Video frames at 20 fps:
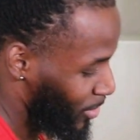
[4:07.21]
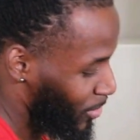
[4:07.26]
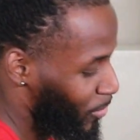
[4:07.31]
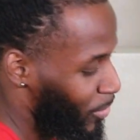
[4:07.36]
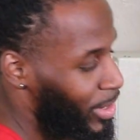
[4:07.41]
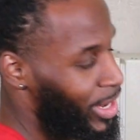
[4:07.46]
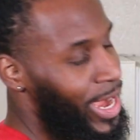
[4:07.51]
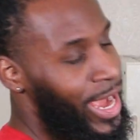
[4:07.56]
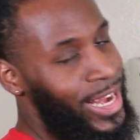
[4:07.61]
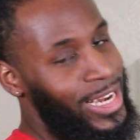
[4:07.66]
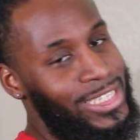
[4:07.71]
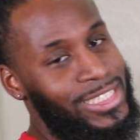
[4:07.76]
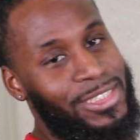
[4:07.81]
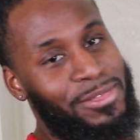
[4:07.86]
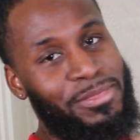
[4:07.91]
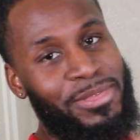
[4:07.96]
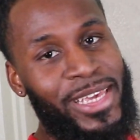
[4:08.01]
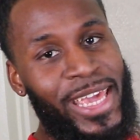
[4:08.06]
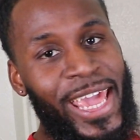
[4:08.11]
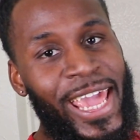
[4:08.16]
we got us
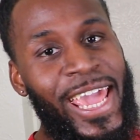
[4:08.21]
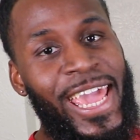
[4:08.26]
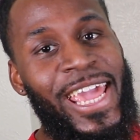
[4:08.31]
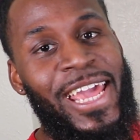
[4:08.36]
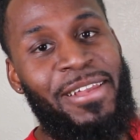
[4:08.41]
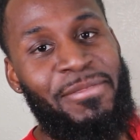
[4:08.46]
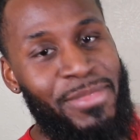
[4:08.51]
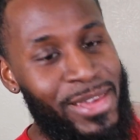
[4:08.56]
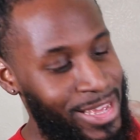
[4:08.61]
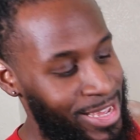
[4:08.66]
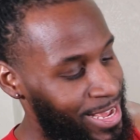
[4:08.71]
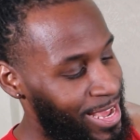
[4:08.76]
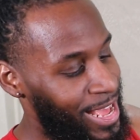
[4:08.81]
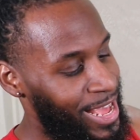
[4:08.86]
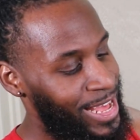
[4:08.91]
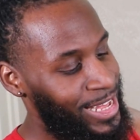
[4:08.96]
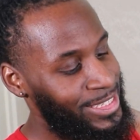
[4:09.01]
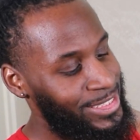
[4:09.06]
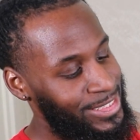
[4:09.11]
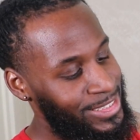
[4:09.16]
some canned meat,
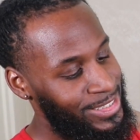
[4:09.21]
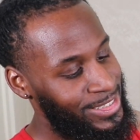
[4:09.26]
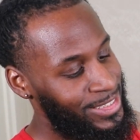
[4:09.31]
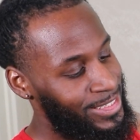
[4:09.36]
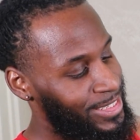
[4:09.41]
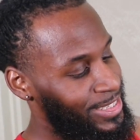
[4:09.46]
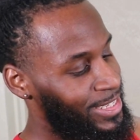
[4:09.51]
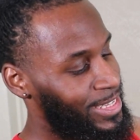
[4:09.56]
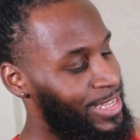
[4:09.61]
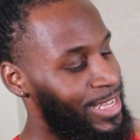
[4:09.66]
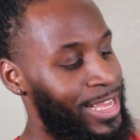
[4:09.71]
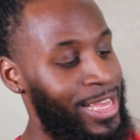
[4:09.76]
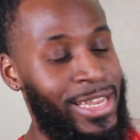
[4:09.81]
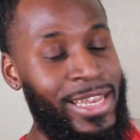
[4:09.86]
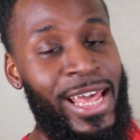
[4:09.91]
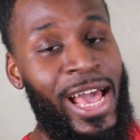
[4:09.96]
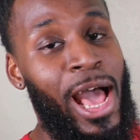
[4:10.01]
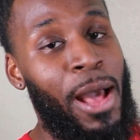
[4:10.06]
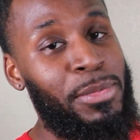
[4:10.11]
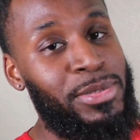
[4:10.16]
guys.
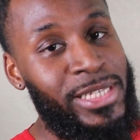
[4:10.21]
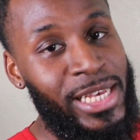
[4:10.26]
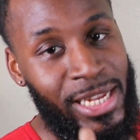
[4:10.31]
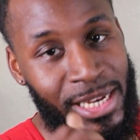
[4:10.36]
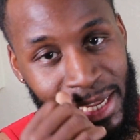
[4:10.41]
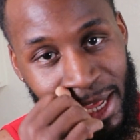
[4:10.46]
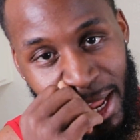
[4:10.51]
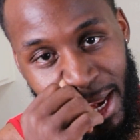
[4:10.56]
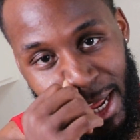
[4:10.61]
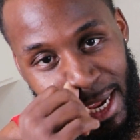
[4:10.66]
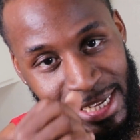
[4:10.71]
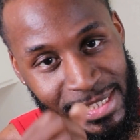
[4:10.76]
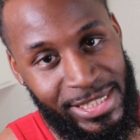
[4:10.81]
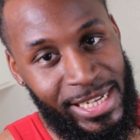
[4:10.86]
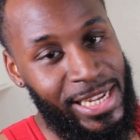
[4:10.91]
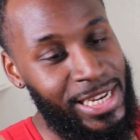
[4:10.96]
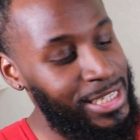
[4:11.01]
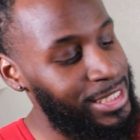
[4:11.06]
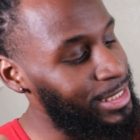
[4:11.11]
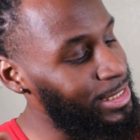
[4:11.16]
Now I'm telling y'all, like I
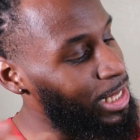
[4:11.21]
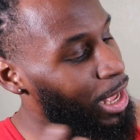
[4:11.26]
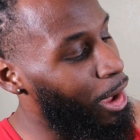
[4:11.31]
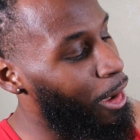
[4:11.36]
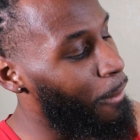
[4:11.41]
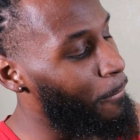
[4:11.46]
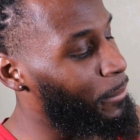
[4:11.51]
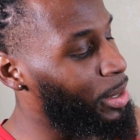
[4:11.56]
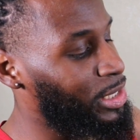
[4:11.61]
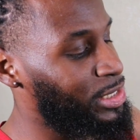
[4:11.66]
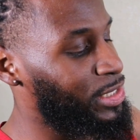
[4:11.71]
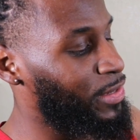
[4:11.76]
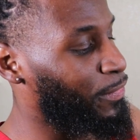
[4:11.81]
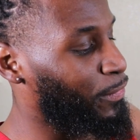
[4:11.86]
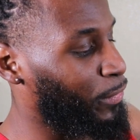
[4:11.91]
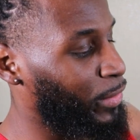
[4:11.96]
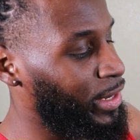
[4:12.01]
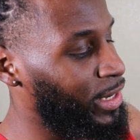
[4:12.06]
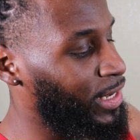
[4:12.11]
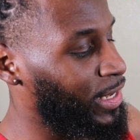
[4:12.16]
said, this is all budget
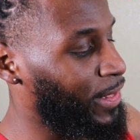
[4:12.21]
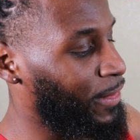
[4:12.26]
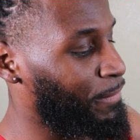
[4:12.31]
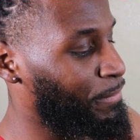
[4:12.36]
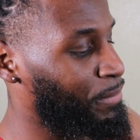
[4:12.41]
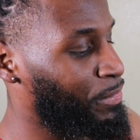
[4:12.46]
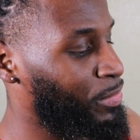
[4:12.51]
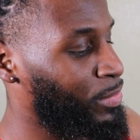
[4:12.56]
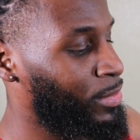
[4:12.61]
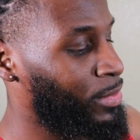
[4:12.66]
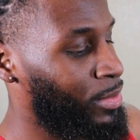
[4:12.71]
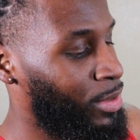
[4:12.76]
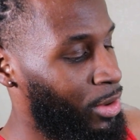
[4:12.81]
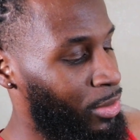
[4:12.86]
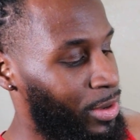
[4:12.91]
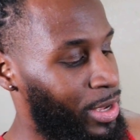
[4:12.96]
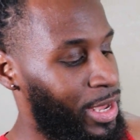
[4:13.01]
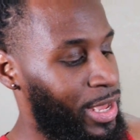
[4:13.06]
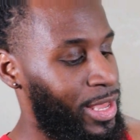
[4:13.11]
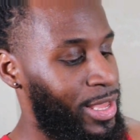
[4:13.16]
friendly.
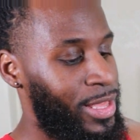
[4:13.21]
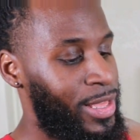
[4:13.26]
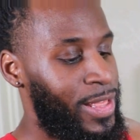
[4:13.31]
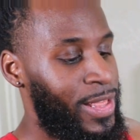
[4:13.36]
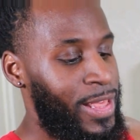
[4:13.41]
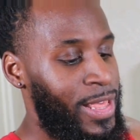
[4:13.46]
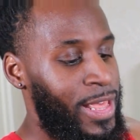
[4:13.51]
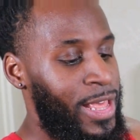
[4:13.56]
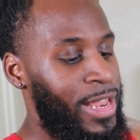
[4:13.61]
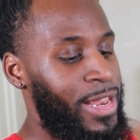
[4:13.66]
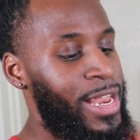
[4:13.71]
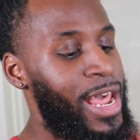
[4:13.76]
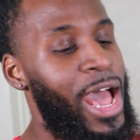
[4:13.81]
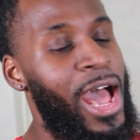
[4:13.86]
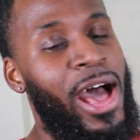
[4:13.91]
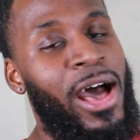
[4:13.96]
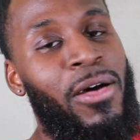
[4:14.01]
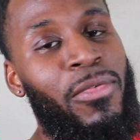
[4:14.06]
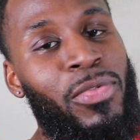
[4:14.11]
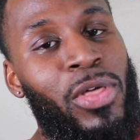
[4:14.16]
Okay.
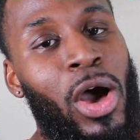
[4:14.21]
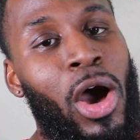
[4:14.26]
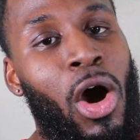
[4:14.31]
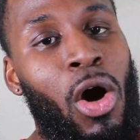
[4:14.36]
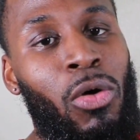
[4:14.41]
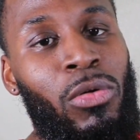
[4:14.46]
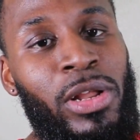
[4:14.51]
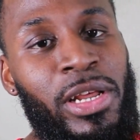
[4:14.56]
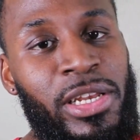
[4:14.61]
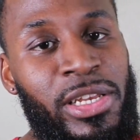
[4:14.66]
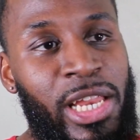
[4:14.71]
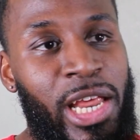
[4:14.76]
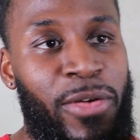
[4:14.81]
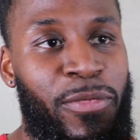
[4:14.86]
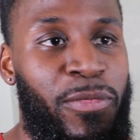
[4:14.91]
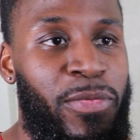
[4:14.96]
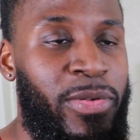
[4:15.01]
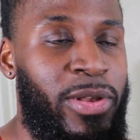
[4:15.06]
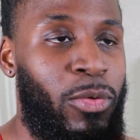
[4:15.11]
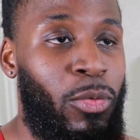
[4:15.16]
Now the only
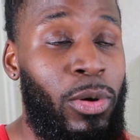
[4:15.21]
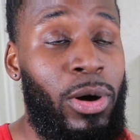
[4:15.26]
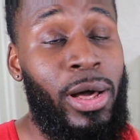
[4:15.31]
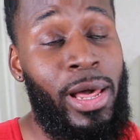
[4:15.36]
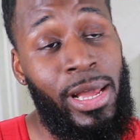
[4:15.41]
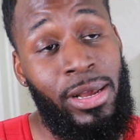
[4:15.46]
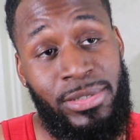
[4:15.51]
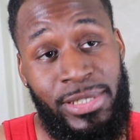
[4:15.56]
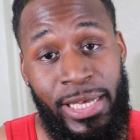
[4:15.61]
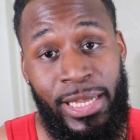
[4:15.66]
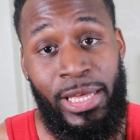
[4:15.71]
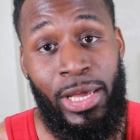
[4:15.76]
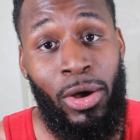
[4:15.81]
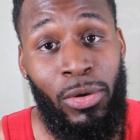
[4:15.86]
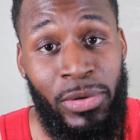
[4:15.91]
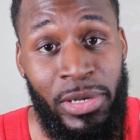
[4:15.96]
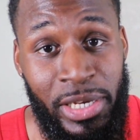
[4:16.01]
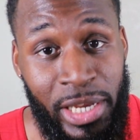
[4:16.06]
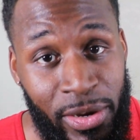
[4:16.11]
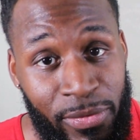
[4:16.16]
well, I ain't gonna say the
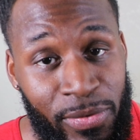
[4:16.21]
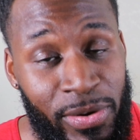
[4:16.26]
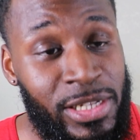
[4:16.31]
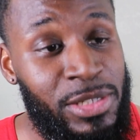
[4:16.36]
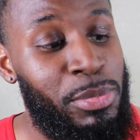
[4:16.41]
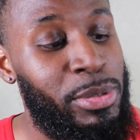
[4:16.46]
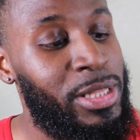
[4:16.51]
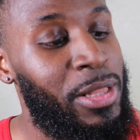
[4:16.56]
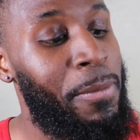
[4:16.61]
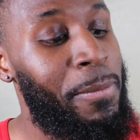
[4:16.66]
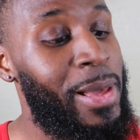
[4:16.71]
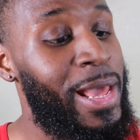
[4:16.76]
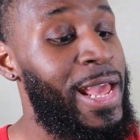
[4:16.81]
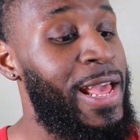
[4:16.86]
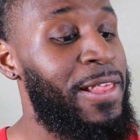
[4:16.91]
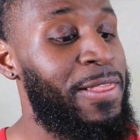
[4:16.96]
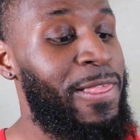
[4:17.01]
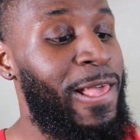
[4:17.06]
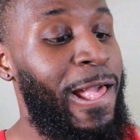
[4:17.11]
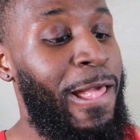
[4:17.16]
only difference, but the
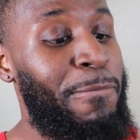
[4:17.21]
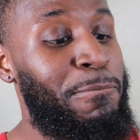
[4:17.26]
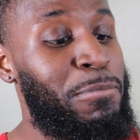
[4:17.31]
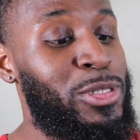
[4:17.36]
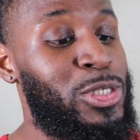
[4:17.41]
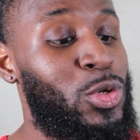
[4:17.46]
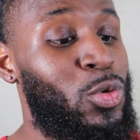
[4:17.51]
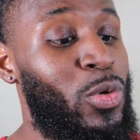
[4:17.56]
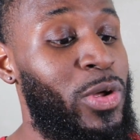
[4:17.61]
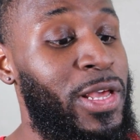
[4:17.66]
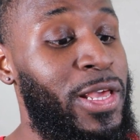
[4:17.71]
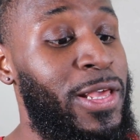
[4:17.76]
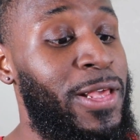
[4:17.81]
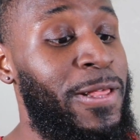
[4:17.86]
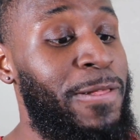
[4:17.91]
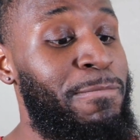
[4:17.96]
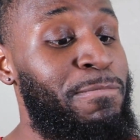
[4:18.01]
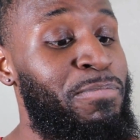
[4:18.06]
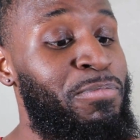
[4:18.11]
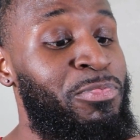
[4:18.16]
main thing
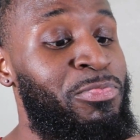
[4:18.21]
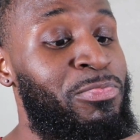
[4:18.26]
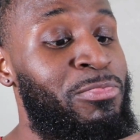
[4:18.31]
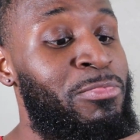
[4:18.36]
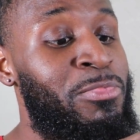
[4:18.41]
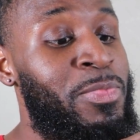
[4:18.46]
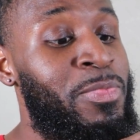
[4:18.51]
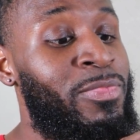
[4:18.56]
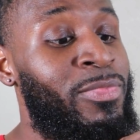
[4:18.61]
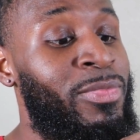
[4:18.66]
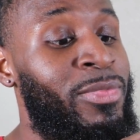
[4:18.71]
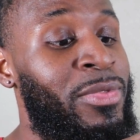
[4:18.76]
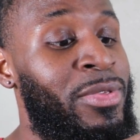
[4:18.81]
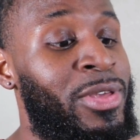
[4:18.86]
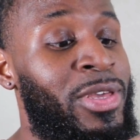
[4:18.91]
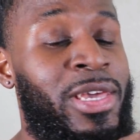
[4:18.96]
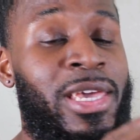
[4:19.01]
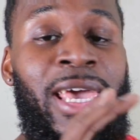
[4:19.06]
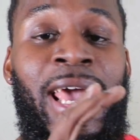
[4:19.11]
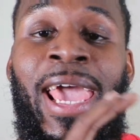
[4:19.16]
between
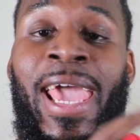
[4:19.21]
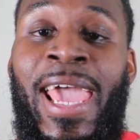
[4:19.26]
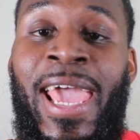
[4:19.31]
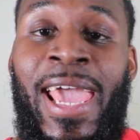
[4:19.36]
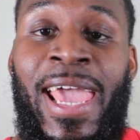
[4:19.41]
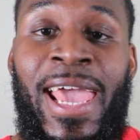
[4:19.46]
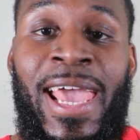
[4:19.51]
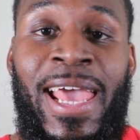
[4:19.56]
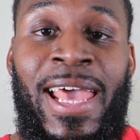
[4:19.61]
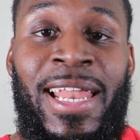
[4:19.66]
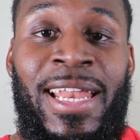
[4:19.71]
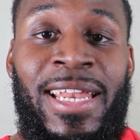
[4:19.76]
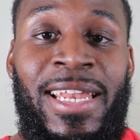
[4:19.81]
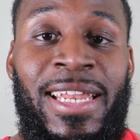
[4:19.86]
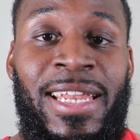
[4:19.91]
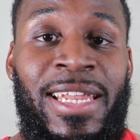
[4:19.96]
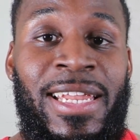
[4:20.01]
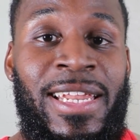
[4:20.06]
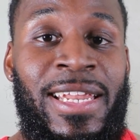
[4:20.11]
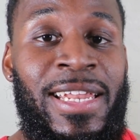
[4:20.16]
canned
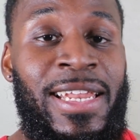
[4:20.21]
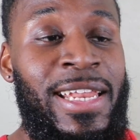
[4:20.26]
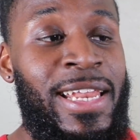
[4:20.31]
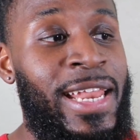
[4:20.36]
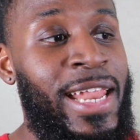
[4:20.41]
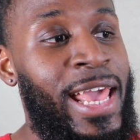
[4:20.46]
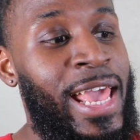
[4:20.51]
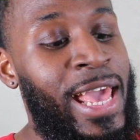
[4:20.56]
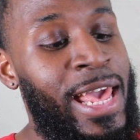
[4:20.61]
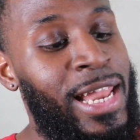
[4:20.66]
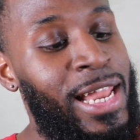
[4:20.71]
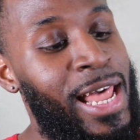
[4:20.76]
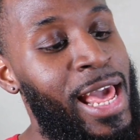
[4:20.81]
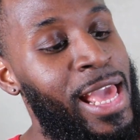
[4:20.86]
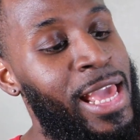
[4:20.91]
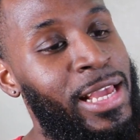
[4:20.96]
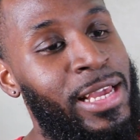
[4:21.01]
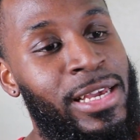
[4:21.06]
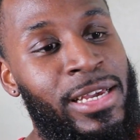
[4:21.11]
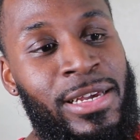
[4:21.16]
and
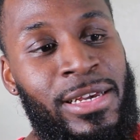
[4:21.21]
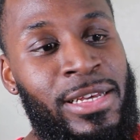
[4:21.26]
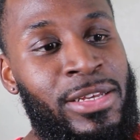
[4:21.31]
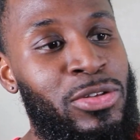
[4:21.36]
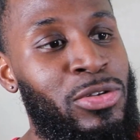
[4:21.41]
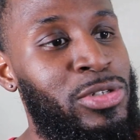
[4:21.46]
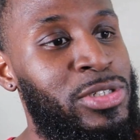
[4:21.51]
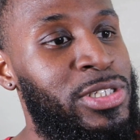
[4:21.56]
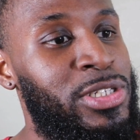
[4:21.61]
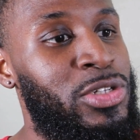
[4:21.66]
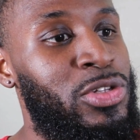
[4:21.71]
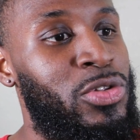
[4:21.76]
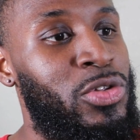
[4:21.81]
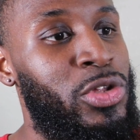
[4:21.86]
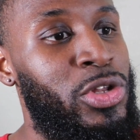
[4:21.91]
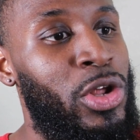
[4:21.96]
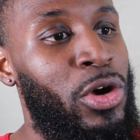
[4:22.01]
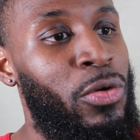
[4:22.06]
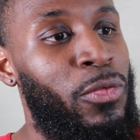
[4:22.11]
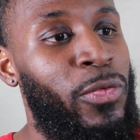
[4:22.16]

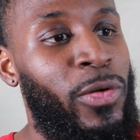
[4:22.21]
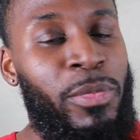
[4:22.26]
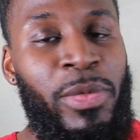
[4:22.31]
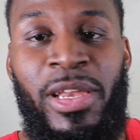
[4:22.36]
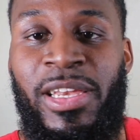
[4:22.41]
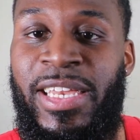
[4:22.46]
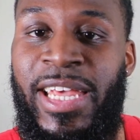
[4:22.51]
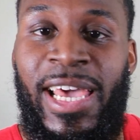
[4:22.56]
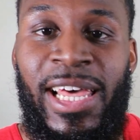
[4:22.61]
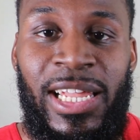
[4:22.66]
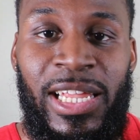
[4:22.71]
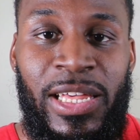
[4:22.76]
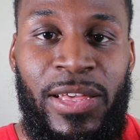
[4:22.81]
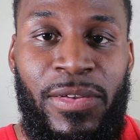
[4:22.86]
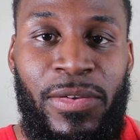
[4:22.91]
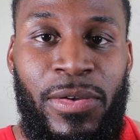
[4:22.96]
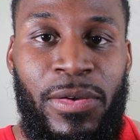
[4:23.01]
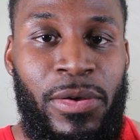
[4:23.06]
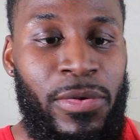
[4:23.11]
from the deli,